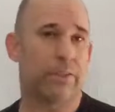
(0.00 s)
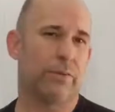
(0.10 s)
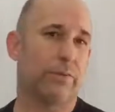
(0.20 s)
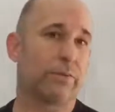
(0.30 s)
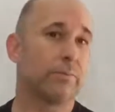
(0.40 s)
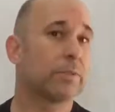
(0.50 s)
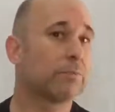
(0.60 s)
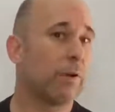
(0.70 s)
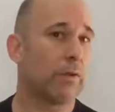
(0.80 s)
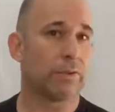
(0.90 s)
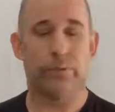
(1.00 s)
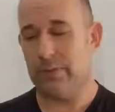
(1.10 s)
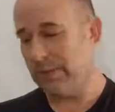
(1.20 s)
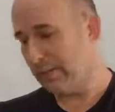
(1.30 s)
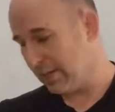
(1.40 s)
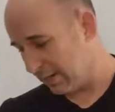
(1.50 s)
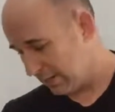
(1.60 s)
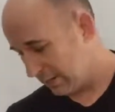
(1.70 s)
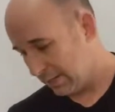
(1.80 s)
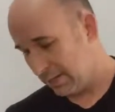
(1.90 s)
still small joint. You got
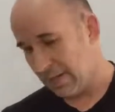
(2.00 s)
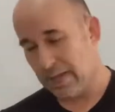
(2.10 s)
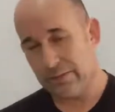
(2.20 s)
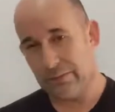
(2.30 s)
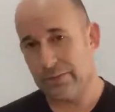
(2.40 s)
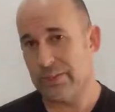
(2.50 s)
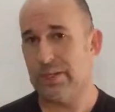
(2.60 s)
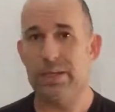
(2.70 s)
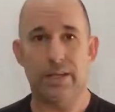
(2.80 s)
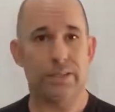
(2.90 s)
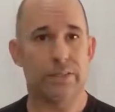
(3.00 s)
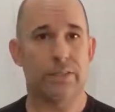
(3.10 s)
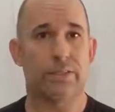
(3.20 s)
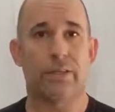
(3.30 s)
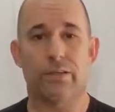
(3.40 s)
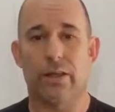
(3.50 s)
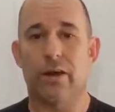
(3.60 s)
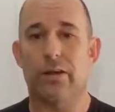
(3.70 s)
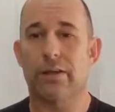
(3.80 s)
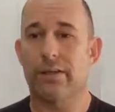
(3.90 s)
ankles and knees to
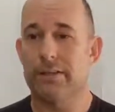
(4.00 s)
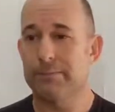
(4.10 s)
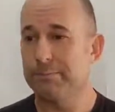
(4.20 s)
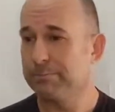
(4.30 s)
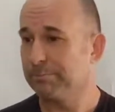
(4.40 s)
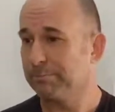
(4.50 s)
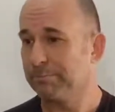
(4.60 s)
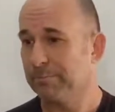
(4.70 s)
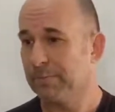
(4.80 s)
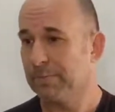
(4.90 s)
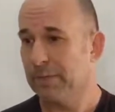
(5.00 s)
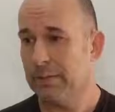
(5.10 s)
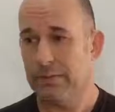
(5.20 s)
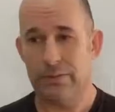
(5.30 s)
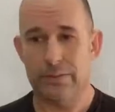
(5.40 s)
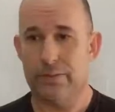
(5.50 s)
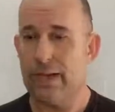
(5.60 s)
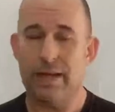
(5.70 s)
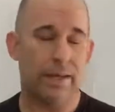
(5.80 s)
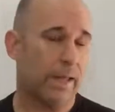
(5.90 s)
lock. There's
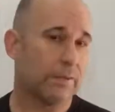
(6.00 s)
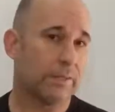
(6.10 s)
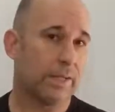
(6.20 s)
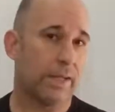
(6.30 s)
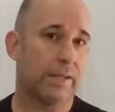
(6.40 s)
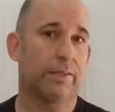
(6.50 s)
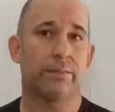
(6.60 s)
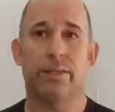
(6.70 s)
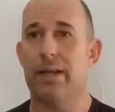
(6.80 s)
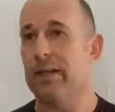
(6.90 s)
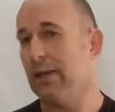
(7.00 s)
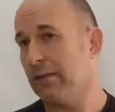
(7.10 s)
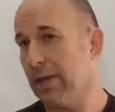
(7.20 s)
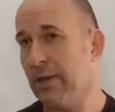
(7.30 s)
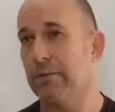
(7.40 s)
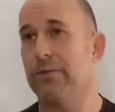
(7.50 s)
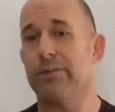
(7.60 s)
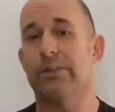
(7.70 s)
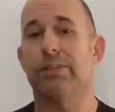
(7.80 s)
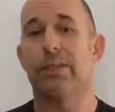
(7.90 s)
takedowns in it, takedown
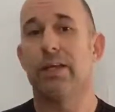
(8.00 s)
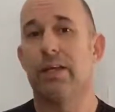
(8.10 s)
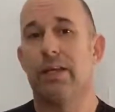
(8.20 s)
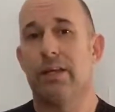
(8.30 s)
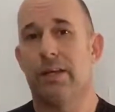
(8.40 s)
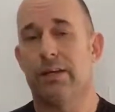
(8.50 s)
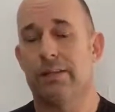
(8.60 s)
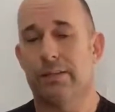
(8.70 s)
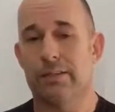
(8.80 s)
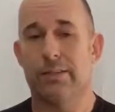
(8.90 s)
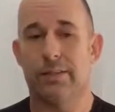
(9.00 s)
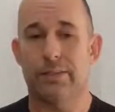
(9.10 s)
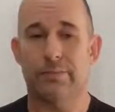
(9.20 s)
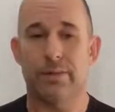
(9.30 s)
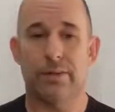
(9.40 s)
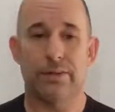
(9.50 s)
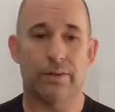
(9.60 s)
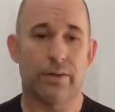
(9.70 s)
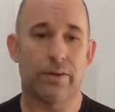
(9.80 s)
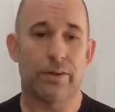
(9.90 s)
counters. It's a very
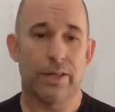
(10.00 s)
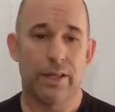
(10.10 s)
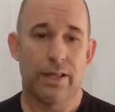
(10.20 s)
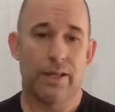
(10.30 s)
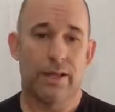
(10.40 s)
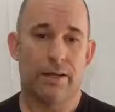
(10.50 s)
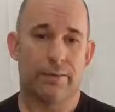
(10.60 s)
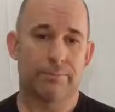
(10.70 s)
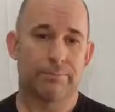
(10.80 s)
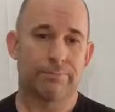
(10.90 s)
good art. I